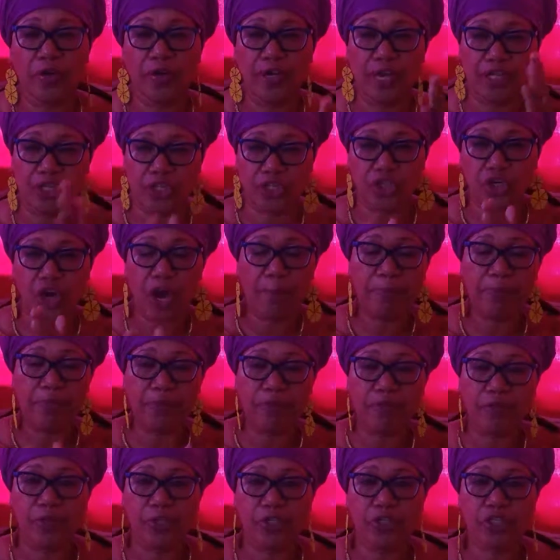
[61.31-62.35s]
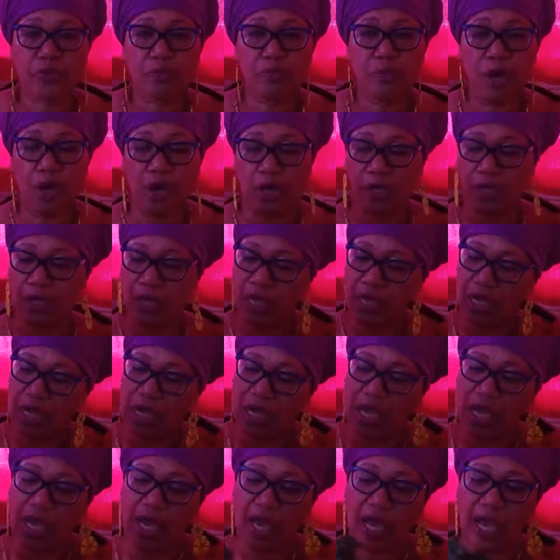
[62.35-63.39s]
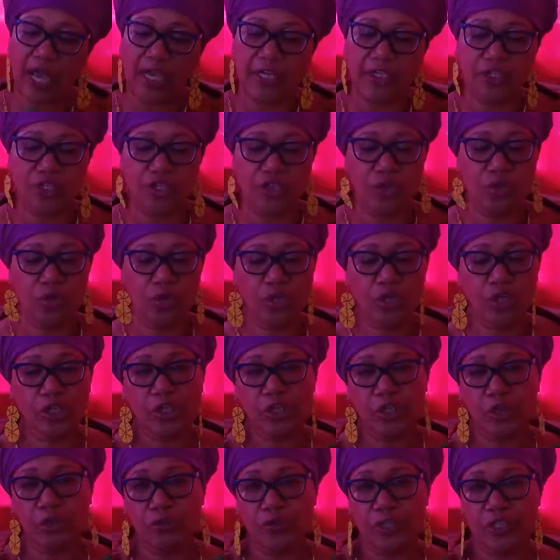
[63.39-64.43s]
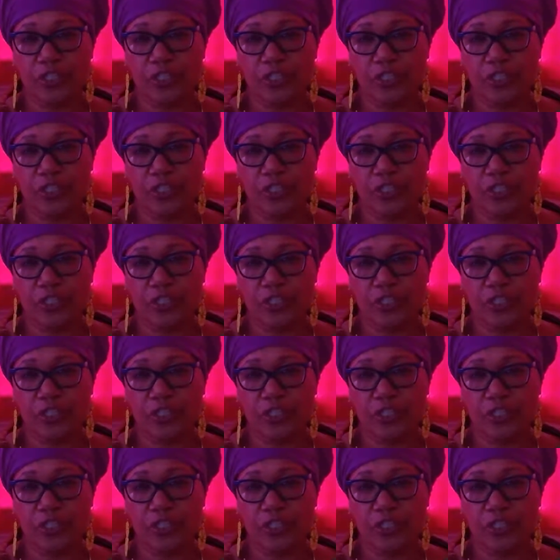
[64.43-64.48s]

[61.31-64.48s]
and I chop them really small. I do include